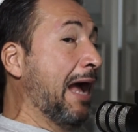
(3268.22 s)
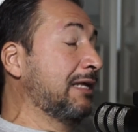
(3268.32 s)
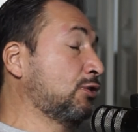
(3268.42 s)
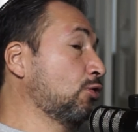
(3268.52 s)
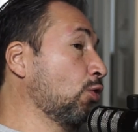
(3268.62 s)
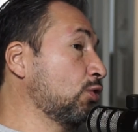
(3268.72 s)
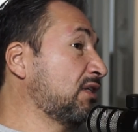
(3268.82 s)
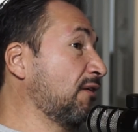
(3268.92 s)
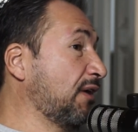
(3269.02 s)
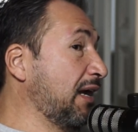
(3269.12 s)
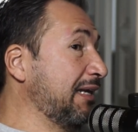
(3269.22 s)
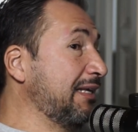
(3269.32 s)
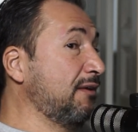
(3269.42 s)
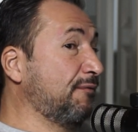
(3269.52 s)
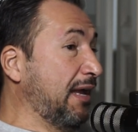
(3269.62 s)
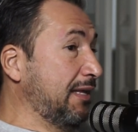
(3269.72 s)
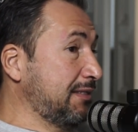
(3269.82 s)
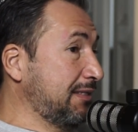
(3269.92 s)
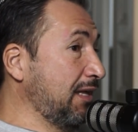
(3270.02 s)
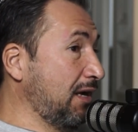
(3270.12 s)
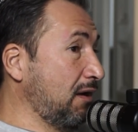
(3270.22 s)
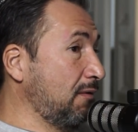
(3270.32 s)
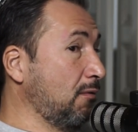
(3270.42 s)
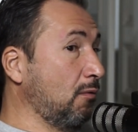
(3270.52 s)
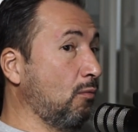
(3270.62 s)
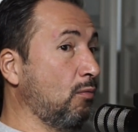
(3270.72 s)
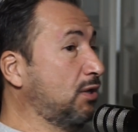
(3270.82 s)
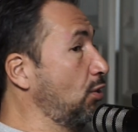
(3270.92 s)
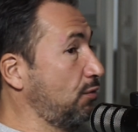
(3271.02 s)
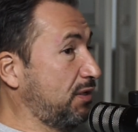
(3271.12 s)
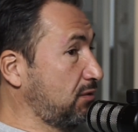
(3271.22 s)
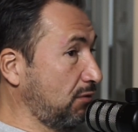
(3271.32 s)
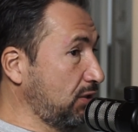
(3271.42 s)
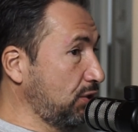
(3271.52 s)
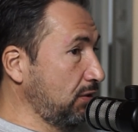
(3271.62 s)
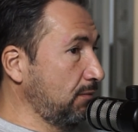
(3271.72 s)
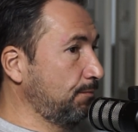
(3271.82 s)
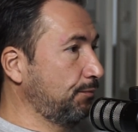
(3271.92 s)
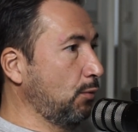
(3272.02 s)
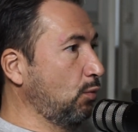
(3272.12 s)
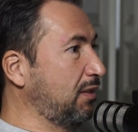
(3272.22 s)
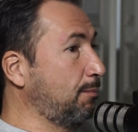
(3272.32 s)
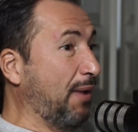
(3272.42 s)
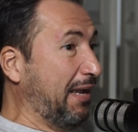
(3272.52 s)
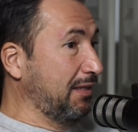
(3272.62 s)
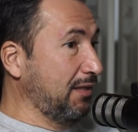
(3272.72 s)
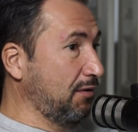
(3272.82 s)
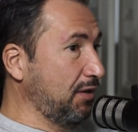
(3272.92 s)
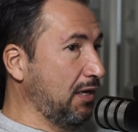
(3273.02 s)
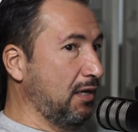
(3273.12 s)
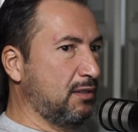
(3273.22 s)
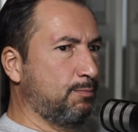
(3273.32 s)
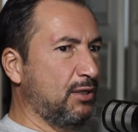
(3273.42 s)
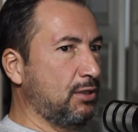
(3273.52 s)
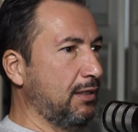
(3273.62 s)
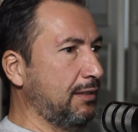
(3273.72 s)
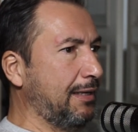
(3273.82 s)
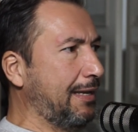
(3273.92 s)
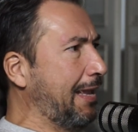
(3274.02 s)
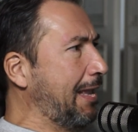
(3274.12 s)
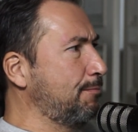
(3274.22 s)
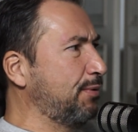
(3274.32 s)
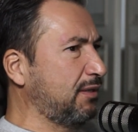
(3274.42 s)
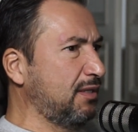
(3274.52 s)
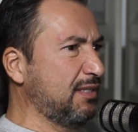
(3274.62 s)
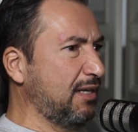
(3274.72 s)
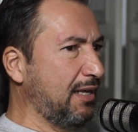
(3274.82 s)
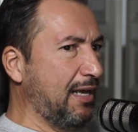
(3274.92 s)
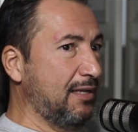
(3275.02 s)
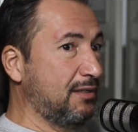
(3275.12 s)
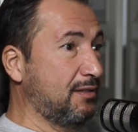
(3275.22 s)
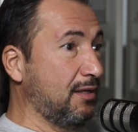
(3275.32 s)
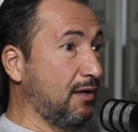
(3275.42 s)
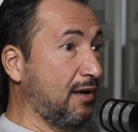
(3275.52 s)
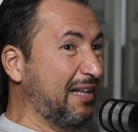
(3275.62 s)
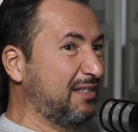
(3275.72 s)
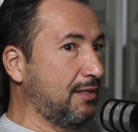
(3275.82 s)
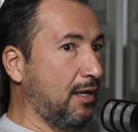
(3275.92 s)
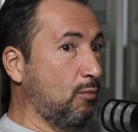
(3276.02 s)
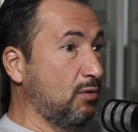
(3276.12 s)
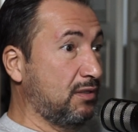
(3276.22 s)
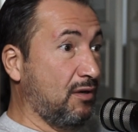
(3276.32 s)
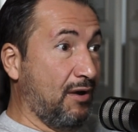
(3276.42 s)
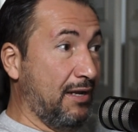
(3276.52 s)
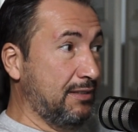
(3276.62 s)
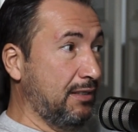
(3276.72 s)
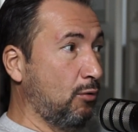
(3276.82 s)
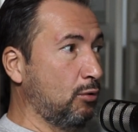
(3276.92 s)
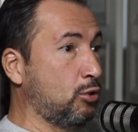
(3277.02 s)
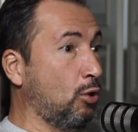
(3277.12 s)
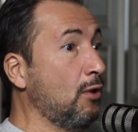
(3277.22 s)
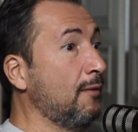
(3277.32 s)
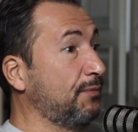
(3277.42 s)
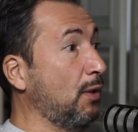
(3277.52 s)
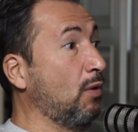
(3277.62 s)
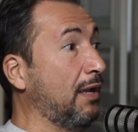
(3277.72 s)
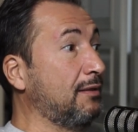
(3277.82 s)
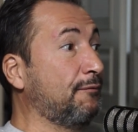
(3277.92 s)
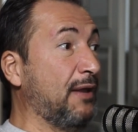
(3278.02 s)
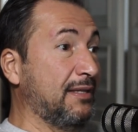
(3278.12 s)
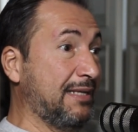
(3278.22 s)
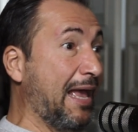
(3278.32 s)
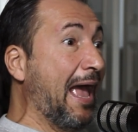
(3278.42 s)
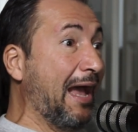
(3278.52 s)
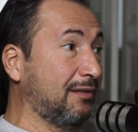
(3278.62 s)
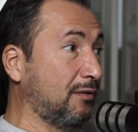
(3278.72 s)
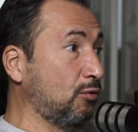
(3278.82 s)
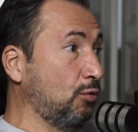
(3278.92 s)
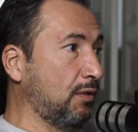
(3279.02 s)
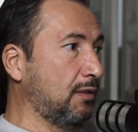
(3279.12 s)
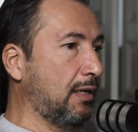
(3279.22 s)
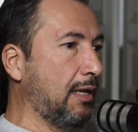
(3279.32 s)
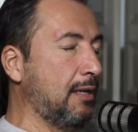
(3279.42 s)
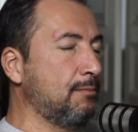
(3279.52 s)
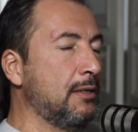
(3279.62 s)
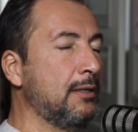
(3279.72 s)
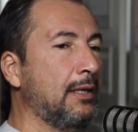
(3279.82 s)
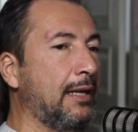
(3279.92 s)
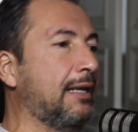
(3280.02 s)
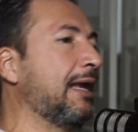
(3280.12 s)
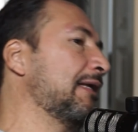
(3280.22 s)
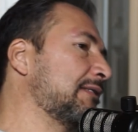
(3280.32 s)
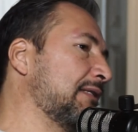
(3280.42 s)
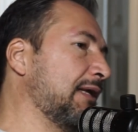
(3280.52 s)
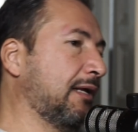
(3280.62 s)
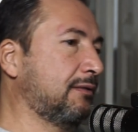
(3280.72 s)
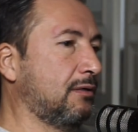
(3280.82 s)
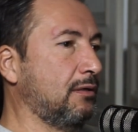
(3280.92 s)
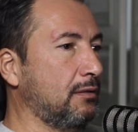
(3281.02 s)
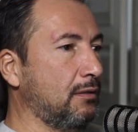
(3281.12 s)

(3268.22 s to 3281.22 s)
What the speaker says: I saw several events there with no restriction, with packed arena, especially the game Partizan against Red Star was crazy. Also, the way the fans act during the game against the other